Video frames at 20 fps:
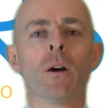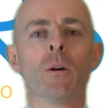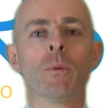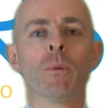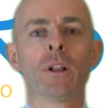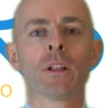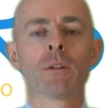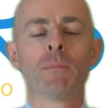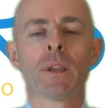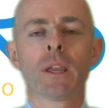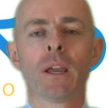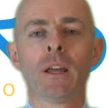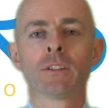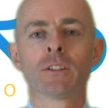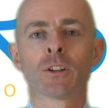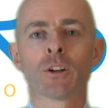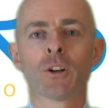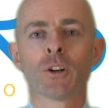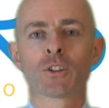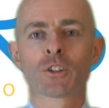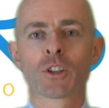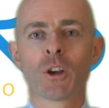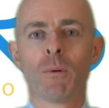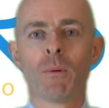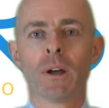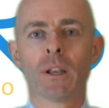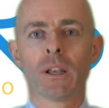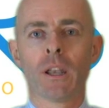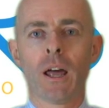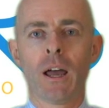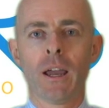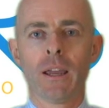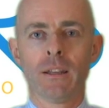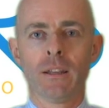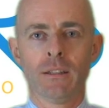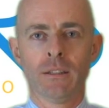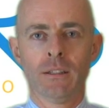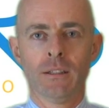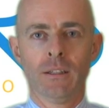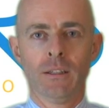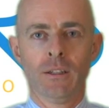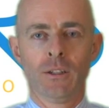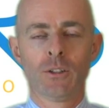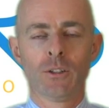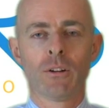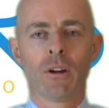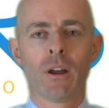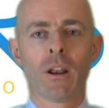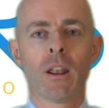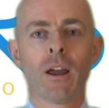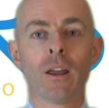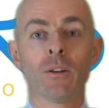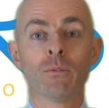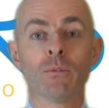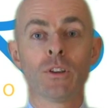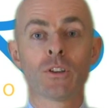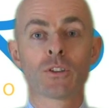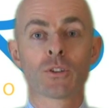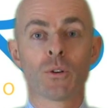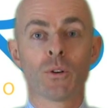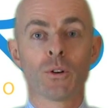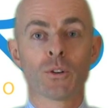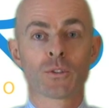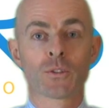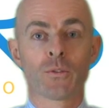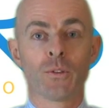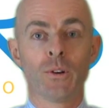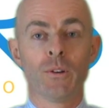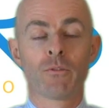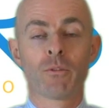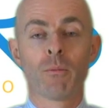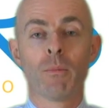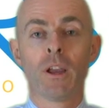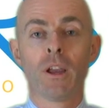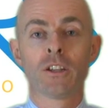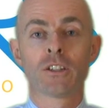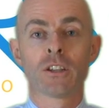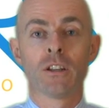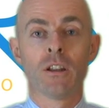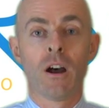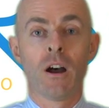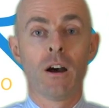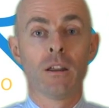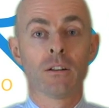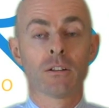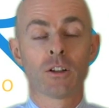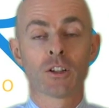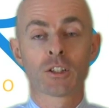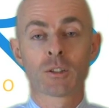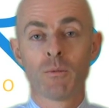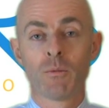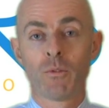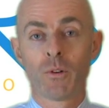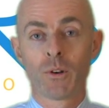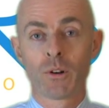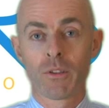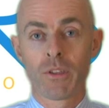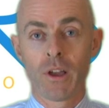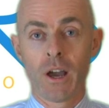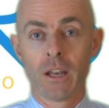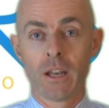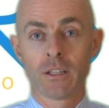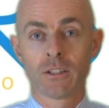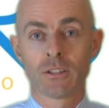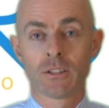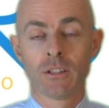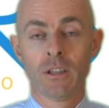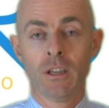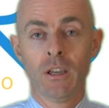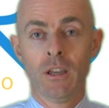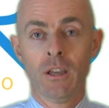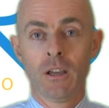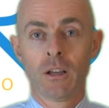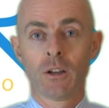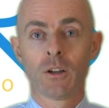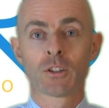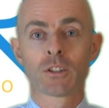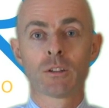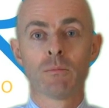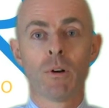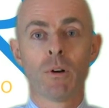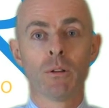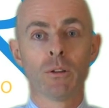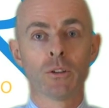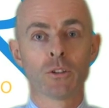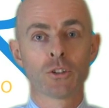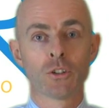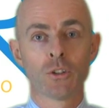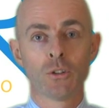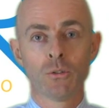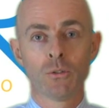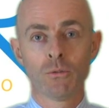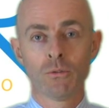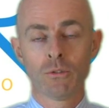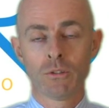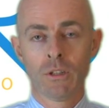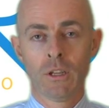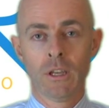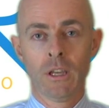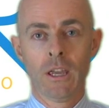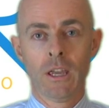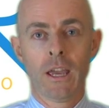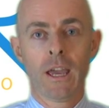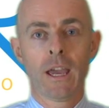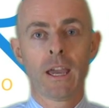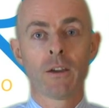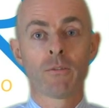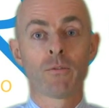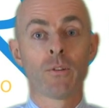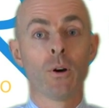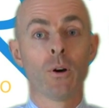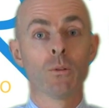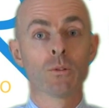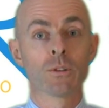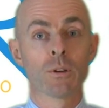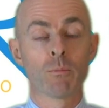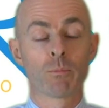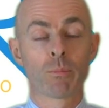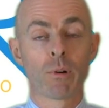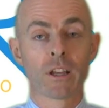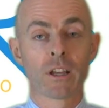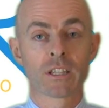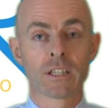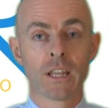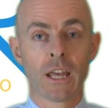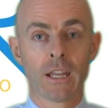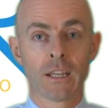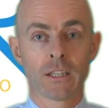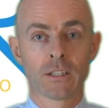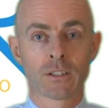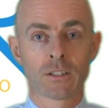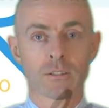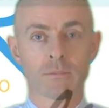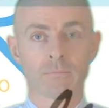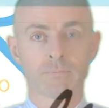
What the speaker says: welcome again to HRSCO Online, your online resource for information on custom foot orthotics, custom molded shoes, AFOs and prosthetics.